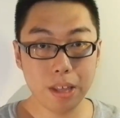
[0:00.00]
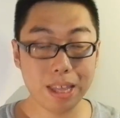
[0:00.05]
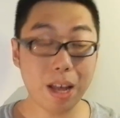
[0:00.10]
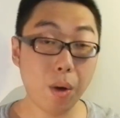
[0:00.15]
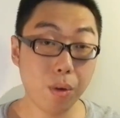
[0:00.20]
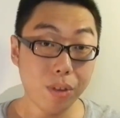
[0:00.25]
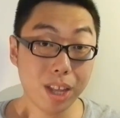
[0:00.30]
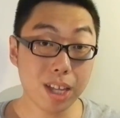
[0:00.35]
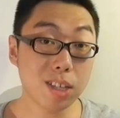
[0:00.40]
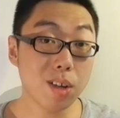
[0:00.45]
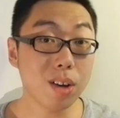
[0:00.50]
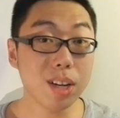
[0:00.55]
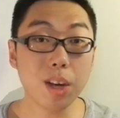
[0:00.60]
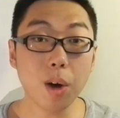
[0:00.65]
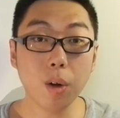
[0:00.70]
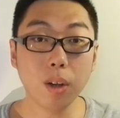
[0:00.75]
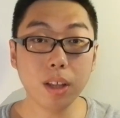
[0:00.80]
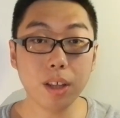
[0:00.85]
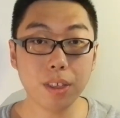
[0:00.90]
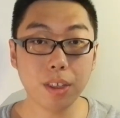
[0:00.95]
Now, that's not
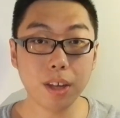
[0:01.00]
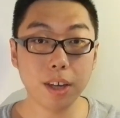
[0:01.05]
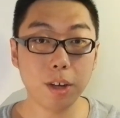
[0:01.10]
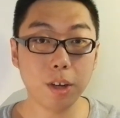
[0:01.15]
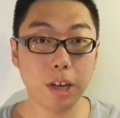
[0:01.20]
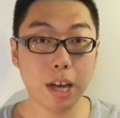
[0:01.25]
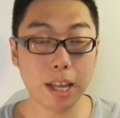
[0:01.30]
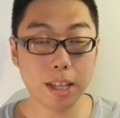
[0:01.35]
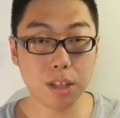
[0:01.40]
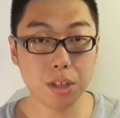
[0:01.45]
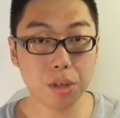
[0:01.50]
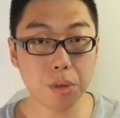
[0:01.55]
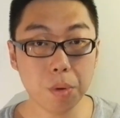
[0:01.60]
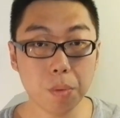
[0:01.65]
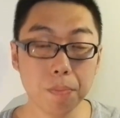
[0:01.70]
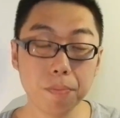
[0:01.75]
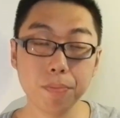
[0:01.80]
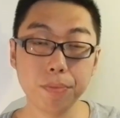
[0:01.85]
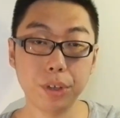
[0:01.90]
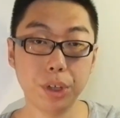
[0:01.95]
the only thing you can
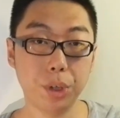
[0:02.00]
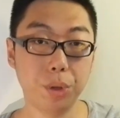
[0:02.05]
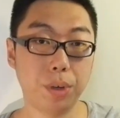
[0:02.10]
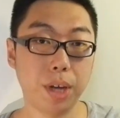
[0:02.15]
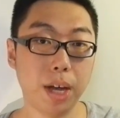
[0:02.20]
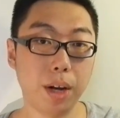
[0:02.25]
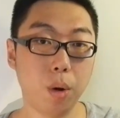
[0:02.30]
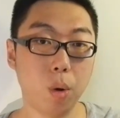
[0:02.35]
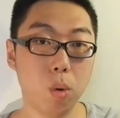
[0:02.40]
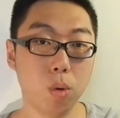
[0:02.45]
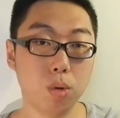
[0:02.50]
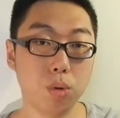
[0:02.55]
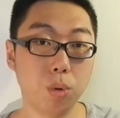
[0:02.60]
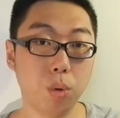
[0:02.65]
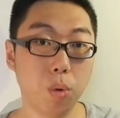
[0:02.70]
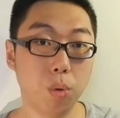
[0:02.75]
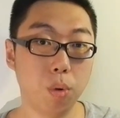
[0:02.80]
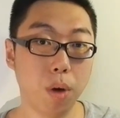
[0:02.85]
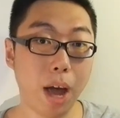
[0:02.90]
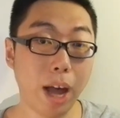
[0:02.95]
do. You can
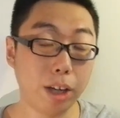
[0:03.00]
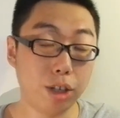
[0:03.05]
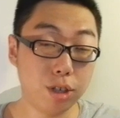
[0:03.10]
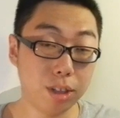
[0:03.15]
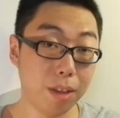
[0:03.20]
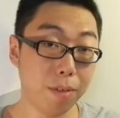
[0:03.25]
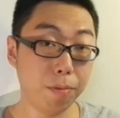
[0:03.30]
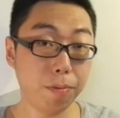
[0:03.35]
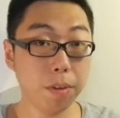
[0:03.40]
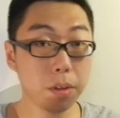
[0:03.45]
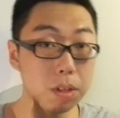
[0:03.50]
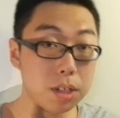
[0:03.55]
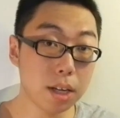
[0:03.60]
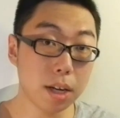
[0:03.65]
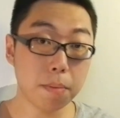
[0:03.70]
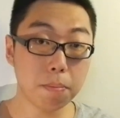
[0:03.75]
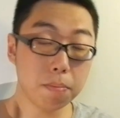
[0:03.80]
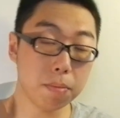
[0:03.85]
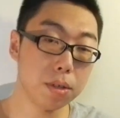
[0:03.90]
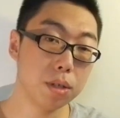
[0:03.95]
also actually
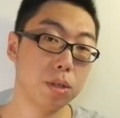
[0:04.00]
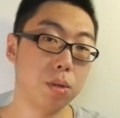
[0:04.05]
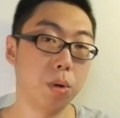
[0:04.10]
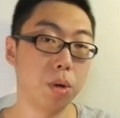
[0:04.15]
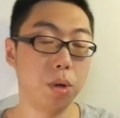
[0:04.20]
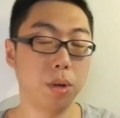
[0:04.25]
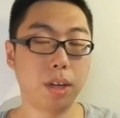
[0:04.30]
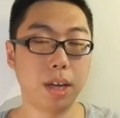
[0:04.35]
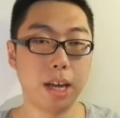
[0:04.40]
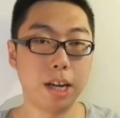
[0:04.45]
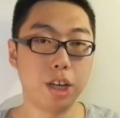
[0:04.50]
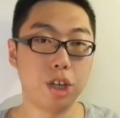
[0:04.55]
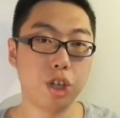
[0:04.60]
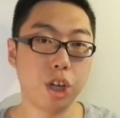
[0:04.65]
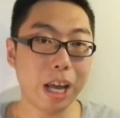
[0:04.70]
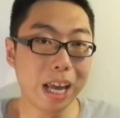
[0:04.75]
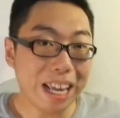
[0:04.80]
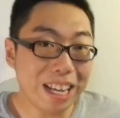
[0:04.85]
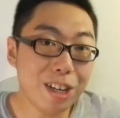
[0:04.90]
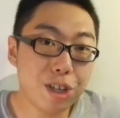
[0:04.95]
filter, so you can
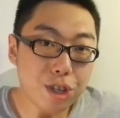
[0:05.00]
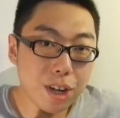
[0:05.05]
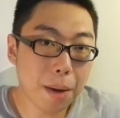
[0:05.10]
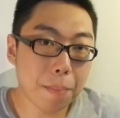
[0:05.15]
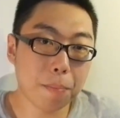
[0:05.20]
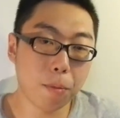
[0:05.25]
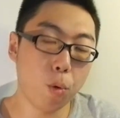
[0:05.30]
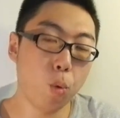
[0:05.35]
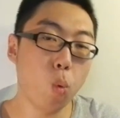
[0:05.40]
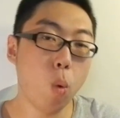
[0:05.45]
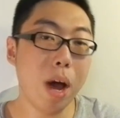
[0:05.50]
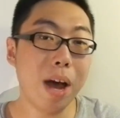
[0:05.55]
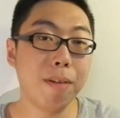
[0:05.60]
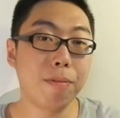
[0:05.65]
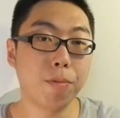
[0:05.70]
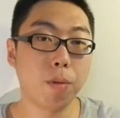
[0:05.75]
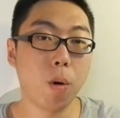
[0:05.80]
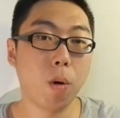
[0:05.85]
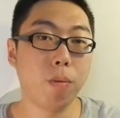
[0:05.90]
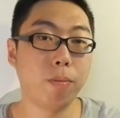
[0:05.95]
change up where
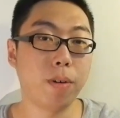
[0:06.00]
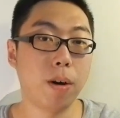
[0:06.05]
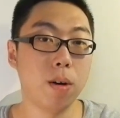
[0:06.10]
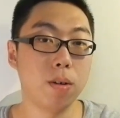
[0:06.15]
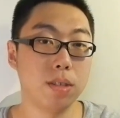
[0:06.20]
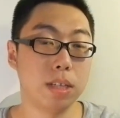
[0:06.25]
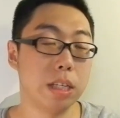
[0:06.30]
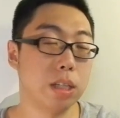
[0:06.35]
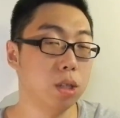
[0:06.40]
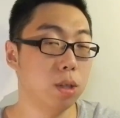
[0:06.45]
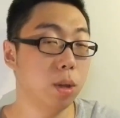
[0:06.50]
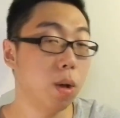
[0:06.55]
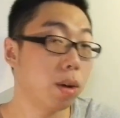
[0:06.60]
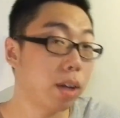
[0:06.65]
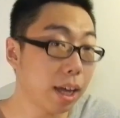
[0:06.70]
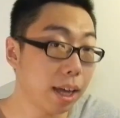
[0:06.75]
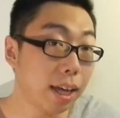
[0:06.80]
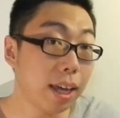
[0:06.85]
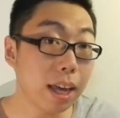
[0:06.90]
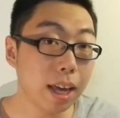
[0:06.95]
four files is
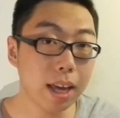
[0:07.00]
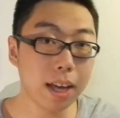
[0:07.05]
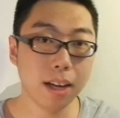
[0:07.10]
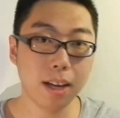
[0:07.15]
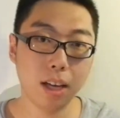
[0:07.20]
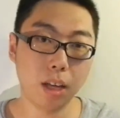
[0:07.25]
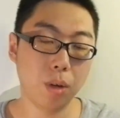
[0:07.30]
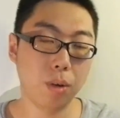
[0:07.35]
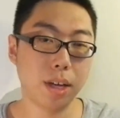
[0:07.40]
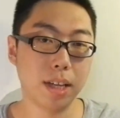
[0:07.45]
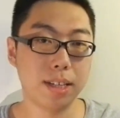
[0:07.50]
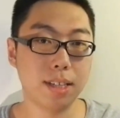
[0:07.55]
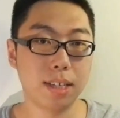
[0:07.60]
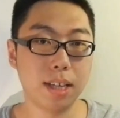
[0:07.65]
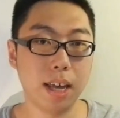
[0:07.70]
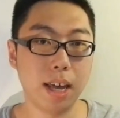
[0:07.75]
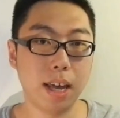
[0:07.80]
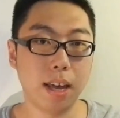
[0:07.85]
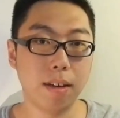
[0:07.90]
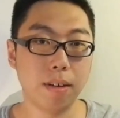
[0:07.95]
looking. You can
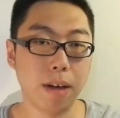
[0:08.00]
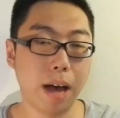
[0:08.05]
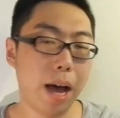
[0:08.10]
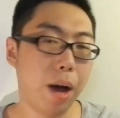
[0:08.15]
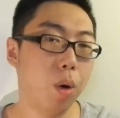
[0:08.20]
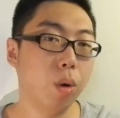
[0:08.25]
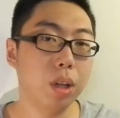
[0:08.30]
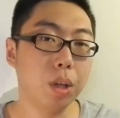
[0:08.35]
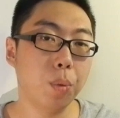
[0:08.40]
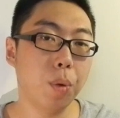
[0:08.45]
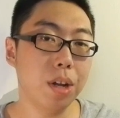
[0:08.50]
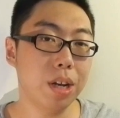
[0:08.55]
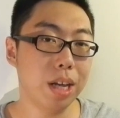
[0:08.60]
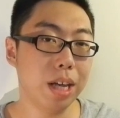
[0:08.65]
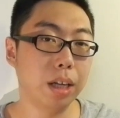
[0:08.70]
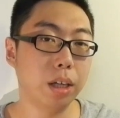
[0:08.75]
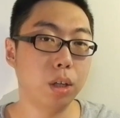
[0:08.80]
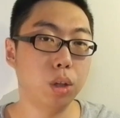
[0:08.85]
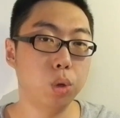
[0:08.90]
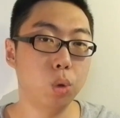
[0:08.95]
say, I only want
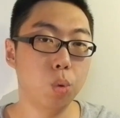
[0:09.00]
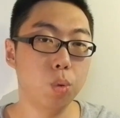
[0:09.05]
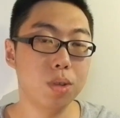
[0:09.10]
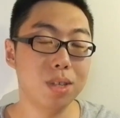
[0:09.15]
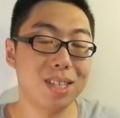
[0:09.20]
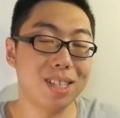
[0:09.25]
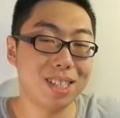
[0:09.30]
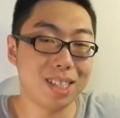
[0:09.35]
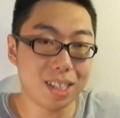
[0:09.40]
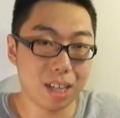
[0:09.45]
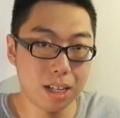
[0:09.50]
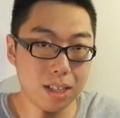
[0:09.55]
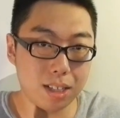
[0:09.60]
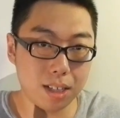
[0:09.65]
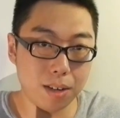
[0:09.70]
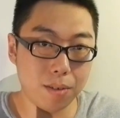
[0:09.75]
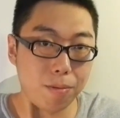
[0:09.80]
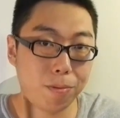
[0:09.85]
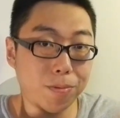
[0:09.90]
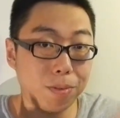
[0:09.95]
to include
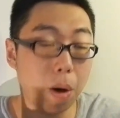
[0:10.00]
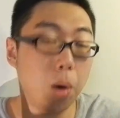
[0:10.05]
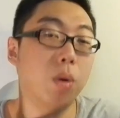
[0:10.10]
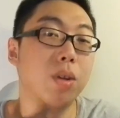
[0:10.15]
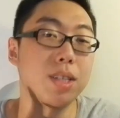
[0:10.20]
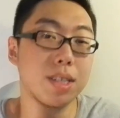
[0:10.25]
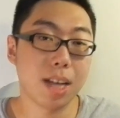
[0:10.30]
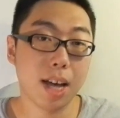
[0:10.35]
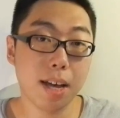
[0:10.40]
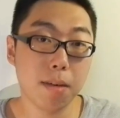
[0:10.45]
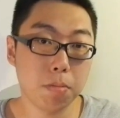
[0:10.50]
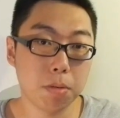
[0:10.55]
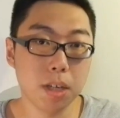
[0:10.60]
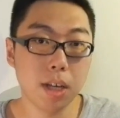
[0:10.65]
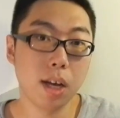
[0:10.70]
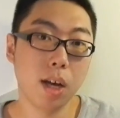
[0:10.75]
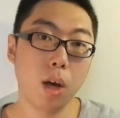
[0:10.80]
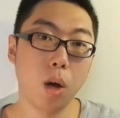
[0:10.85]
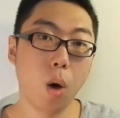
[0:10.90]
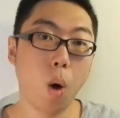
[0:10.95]
certain file
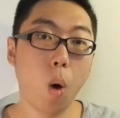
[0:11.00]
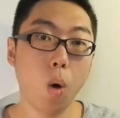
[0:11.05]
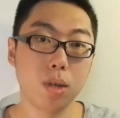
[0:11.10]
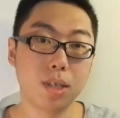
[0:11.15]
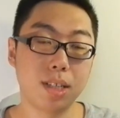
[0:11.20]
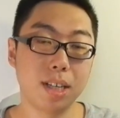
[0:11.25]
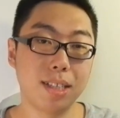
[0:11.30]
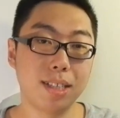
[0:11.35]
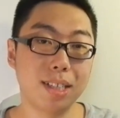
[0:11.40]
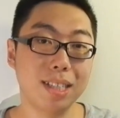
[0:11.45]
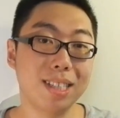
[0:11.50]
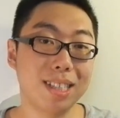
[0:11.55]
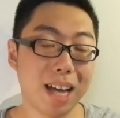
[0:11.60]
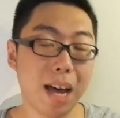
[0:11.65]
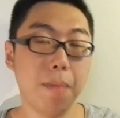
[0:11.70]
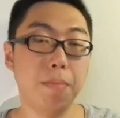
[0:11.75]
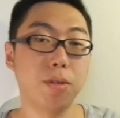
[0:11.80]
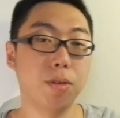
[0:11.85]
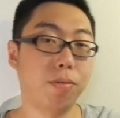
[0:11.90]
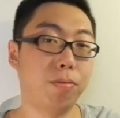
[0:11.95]
types or certain
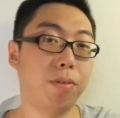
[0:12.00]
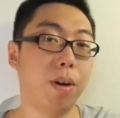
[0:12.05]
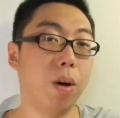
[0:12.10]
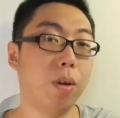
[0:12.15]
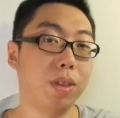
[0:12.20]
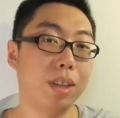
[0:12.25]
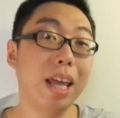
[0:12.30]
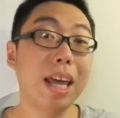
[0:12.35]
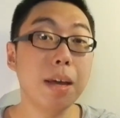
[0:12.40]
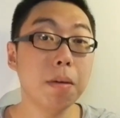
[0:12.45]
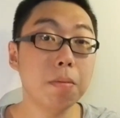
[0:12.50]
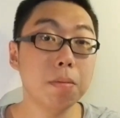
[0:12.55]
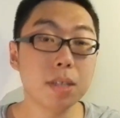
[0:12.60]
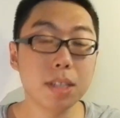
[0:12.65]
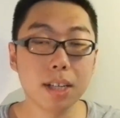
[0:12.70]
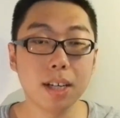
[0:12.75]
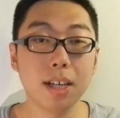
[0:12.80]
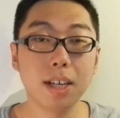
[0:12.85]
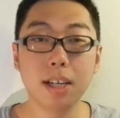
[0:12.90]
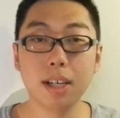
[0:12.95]
types of file
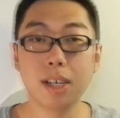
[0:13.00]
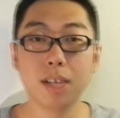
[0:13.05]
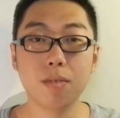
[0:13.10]
names.